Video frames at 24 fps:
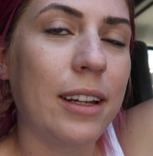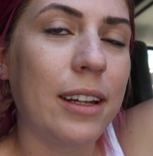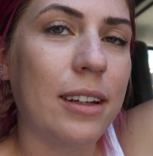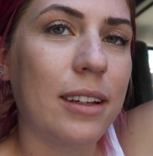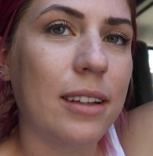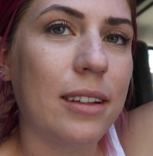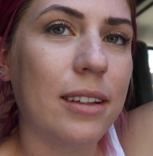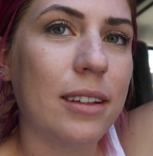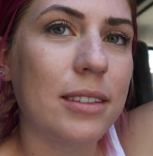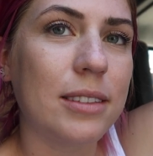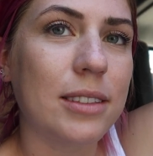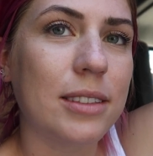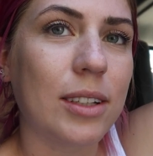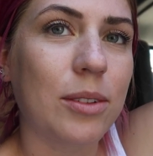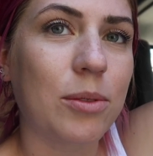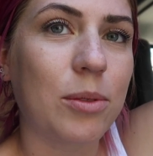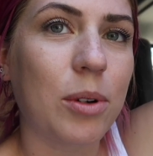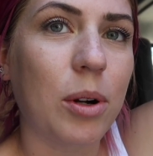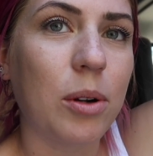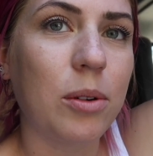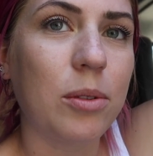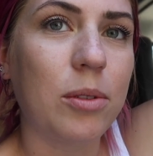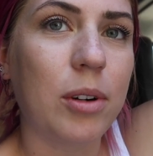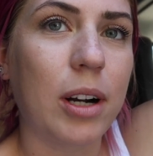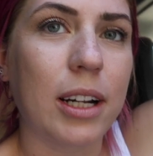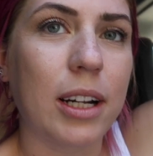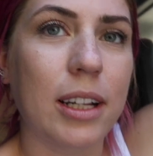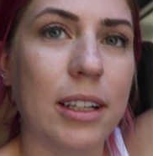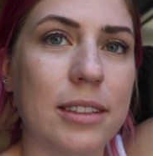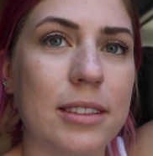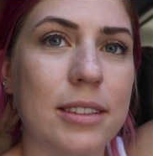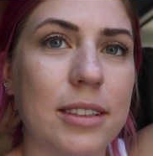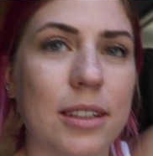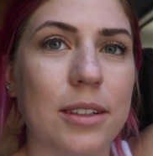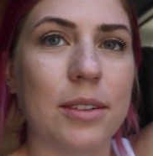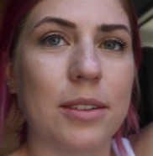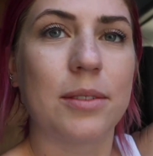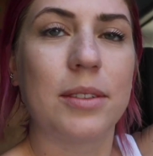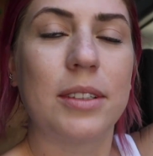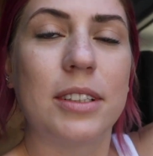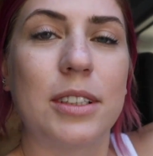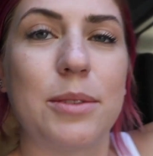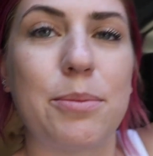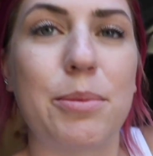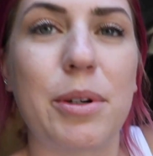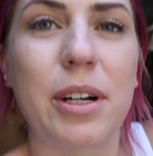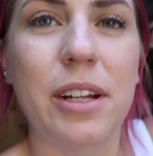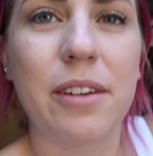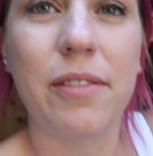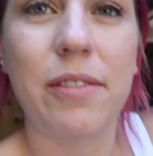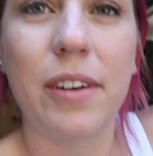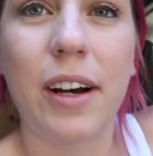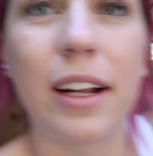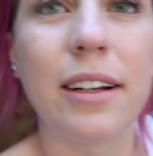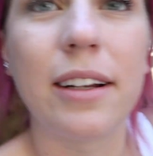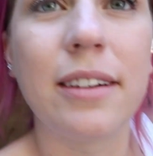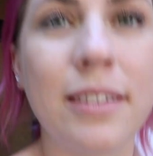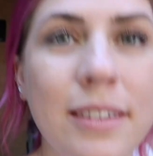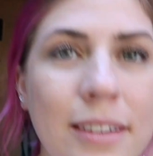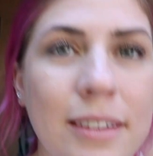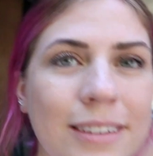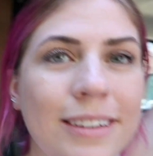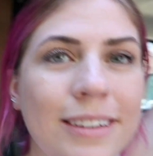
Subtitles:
getting this thing road ready, so it's pretty fun.